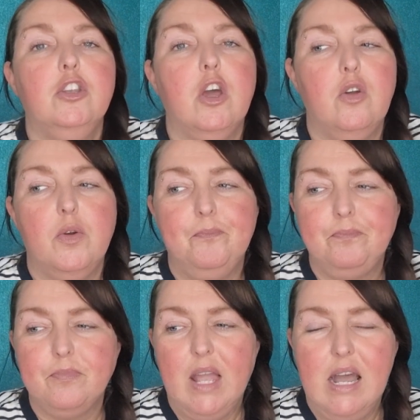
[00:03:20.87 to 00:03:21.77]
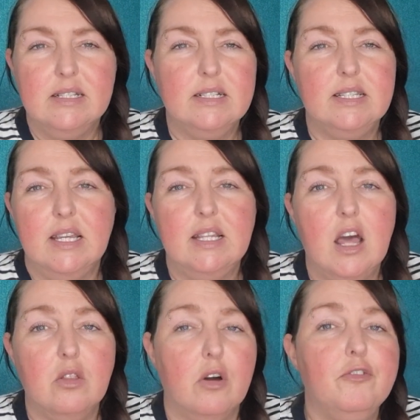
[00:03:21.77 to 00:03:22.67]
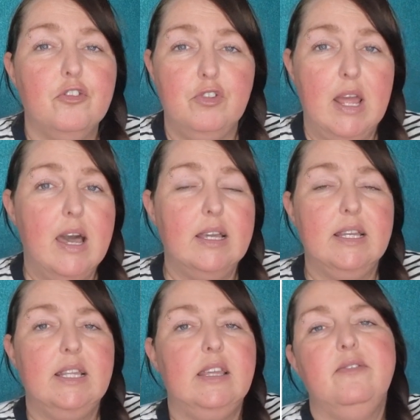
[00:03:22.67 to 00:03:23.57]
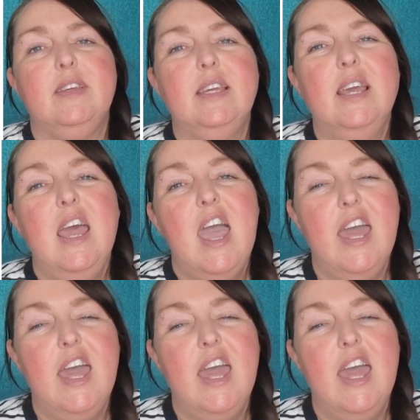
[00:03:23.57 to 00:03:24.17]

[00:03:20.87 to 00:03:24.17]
Now, as I said, I love reality TV